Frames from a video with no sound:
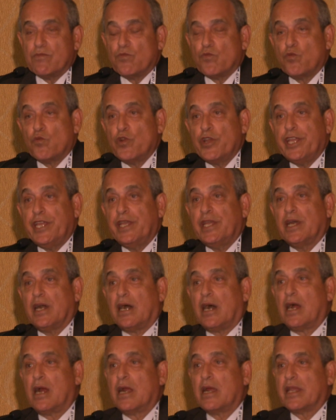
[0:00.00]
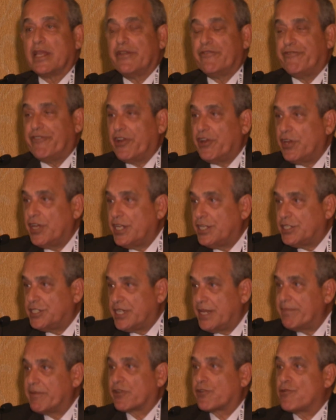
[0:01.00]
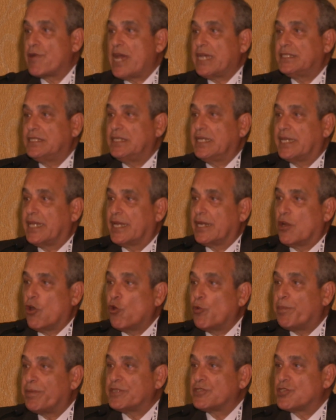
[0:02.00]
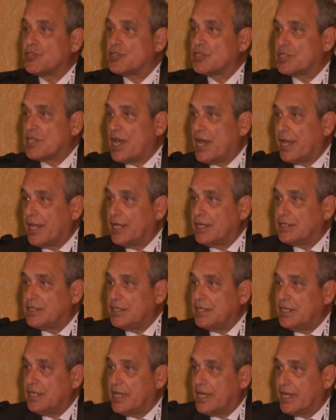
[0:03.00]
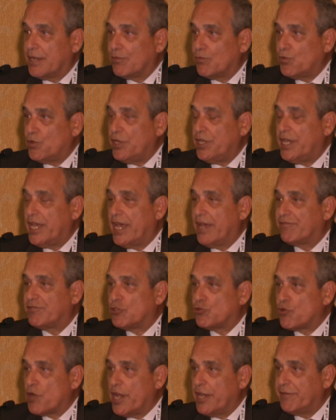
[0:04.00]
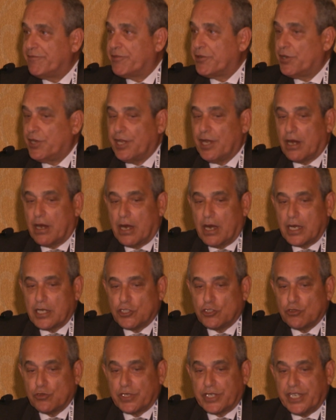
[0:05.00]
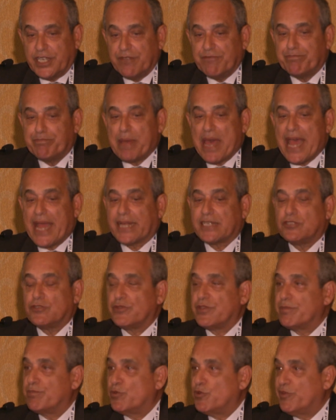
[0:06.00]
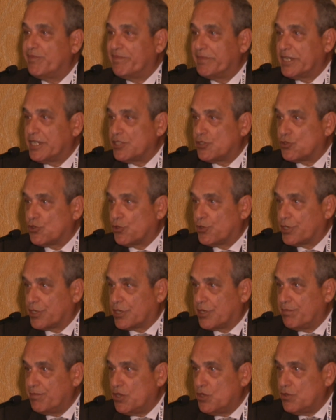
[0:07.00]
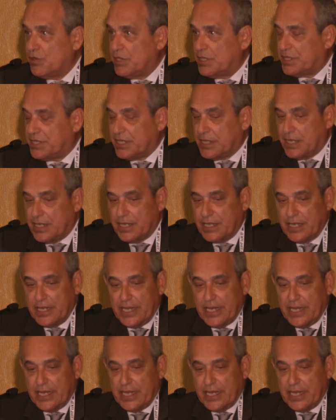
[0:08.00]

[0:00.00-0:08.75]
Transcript: We are a very democratic and open society, and we have tried very hard to give back to the movement disorder community.